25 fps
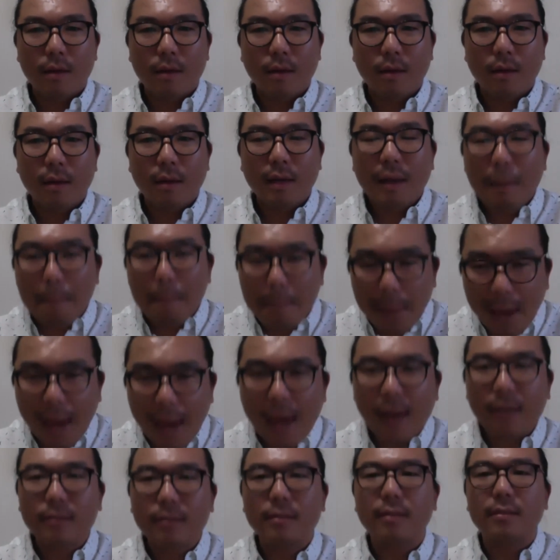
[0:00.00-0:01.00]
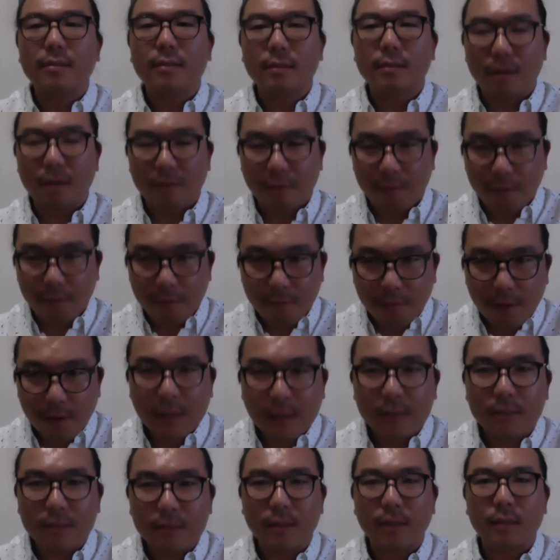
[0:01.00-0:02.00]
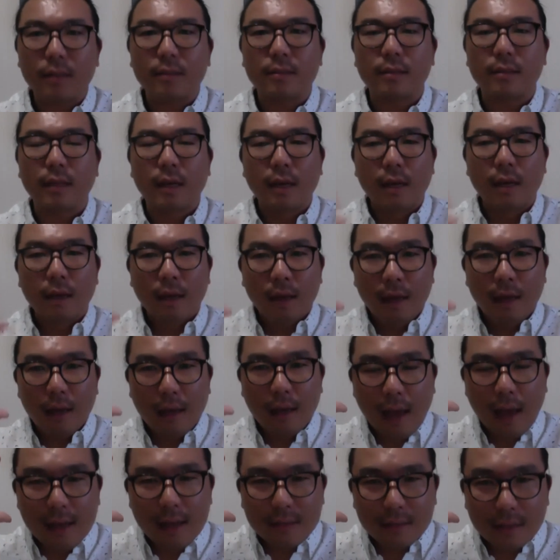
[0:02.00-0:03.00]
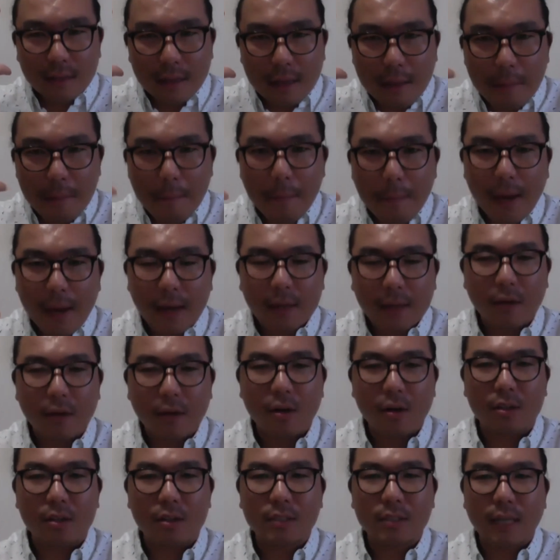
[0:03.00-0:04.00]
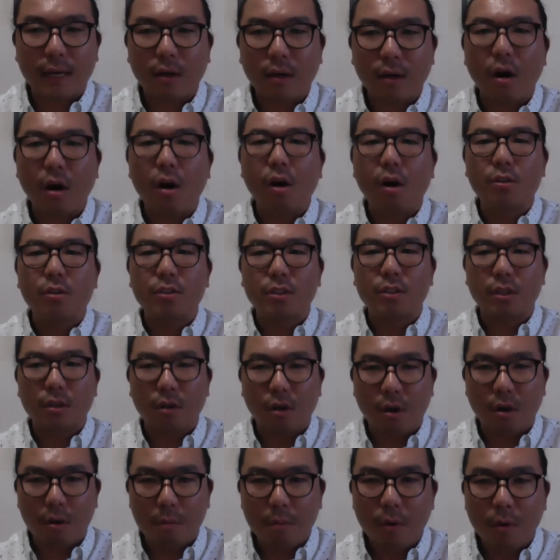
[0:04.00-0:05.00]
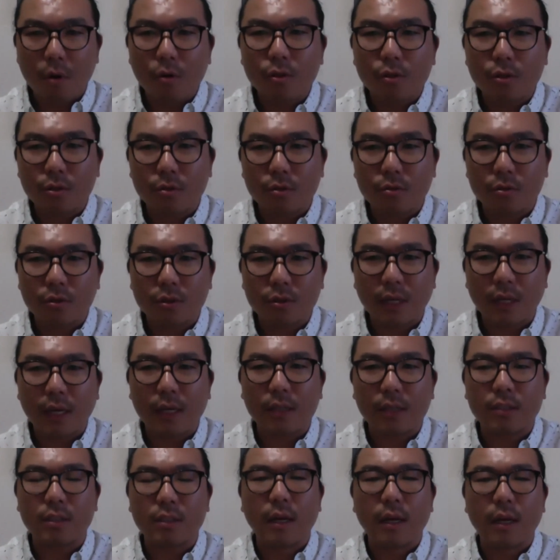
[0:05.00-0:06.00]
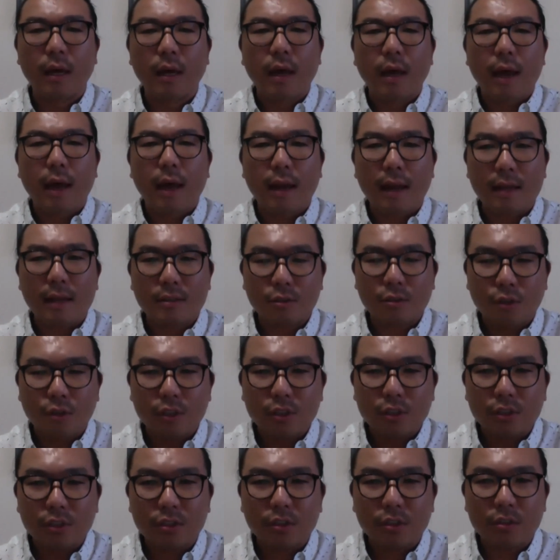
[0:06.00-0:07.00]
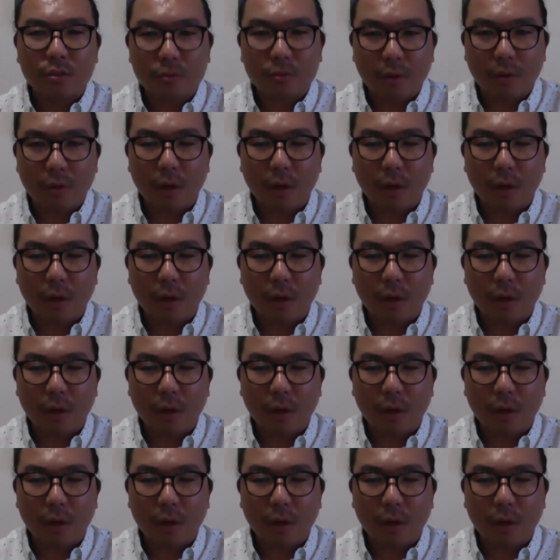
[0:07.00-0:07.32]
It impacts us, it affects us, it has an impact on our psychology and our emotional state, and as Christians,